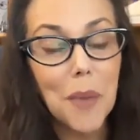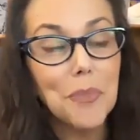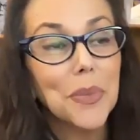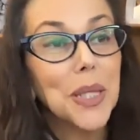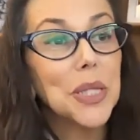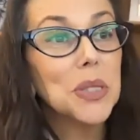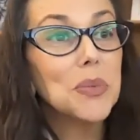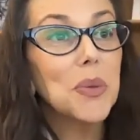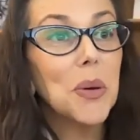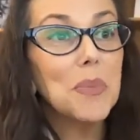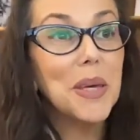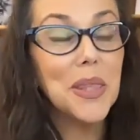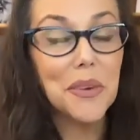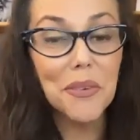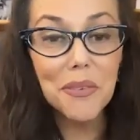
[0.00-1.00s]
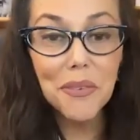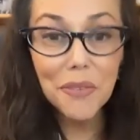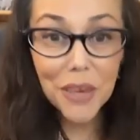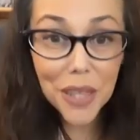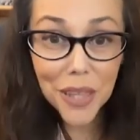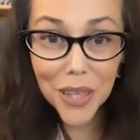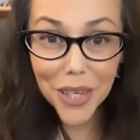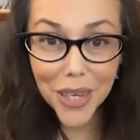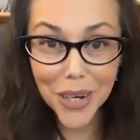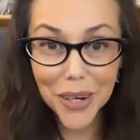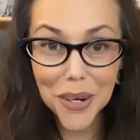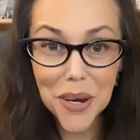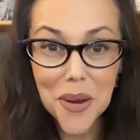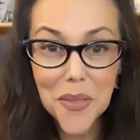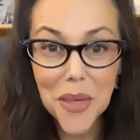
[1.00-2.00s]
This will be the 5th
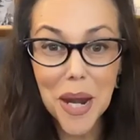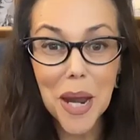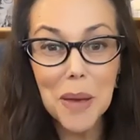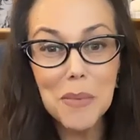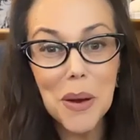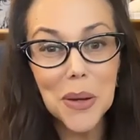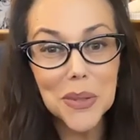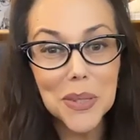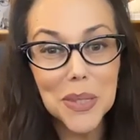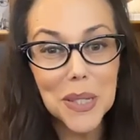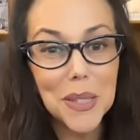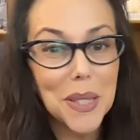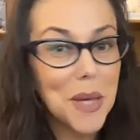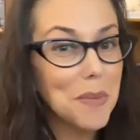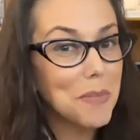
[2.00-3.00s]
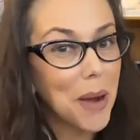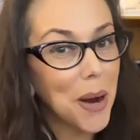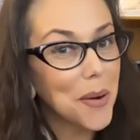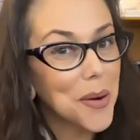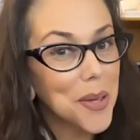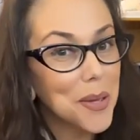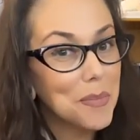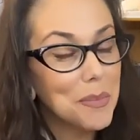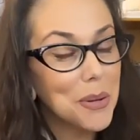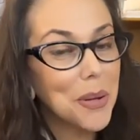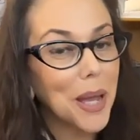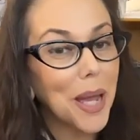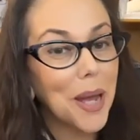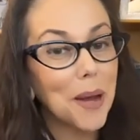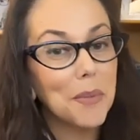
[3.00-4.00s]
year that I am hosting the Empower You
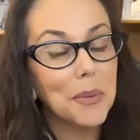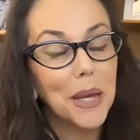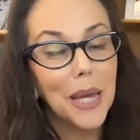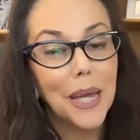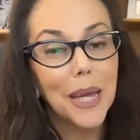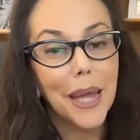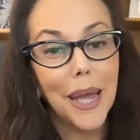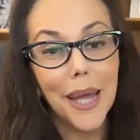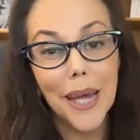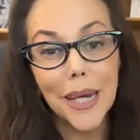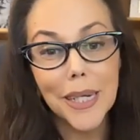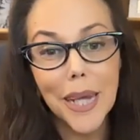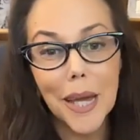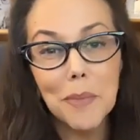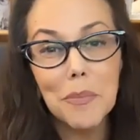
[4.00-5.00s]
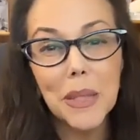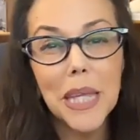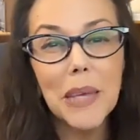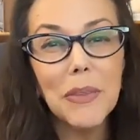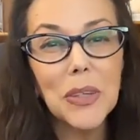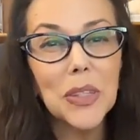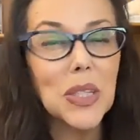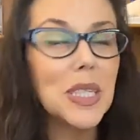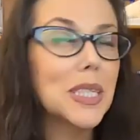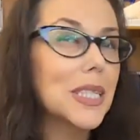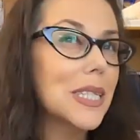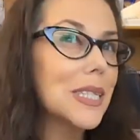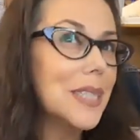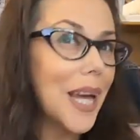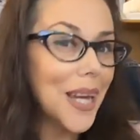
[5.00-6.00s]
Bootcamp, and I believe this
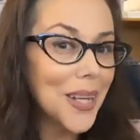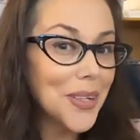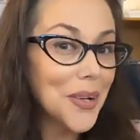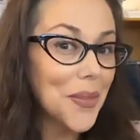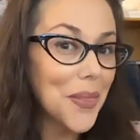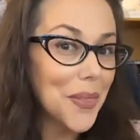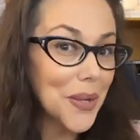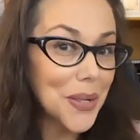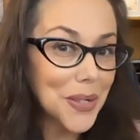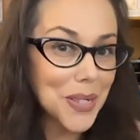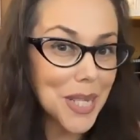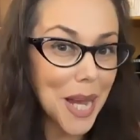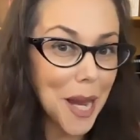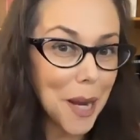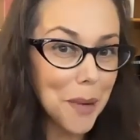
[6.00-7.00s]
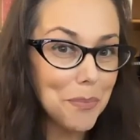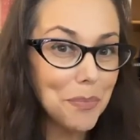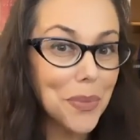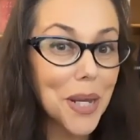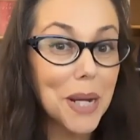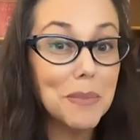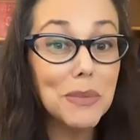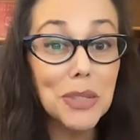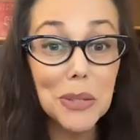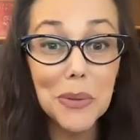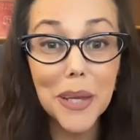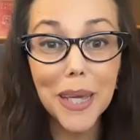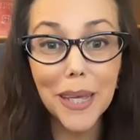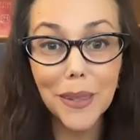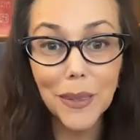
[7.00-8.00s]
is the 2nd or 3rd time that I'm
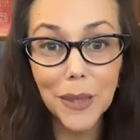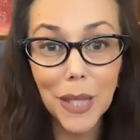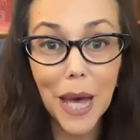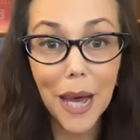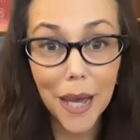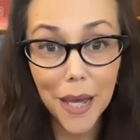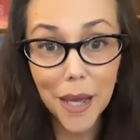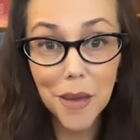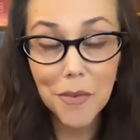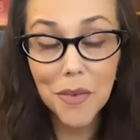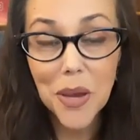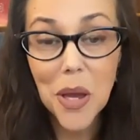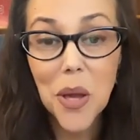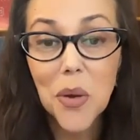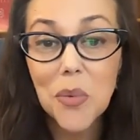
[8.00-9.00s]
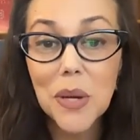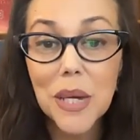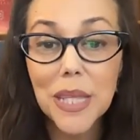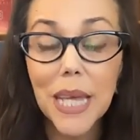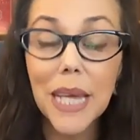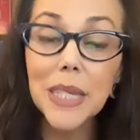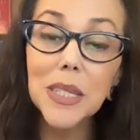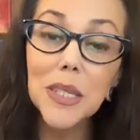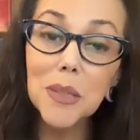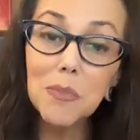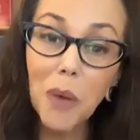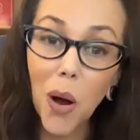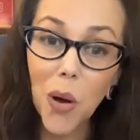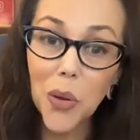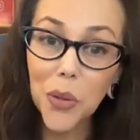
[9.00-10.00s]
doing it live with a
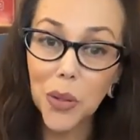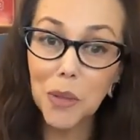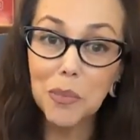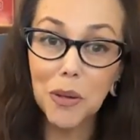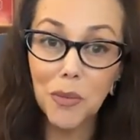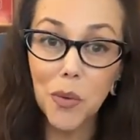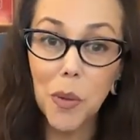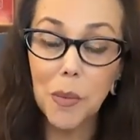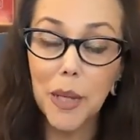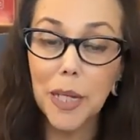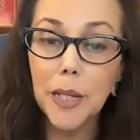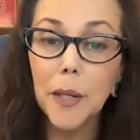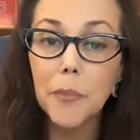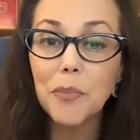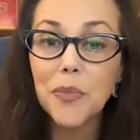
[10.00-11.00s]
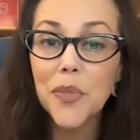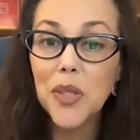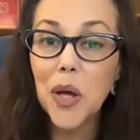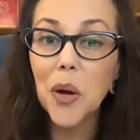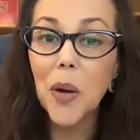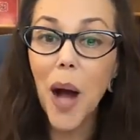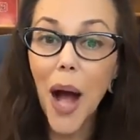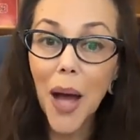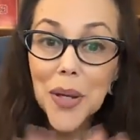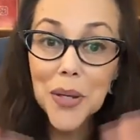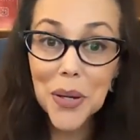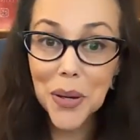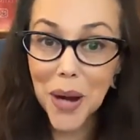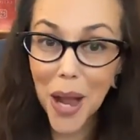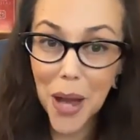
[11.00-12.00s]
small group of women. So
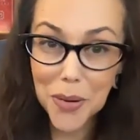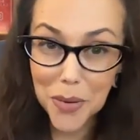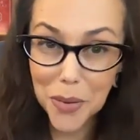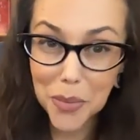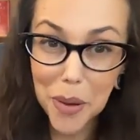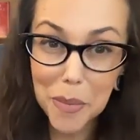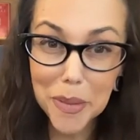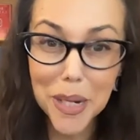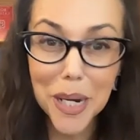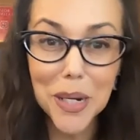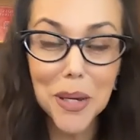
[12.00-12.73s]
under 100 women.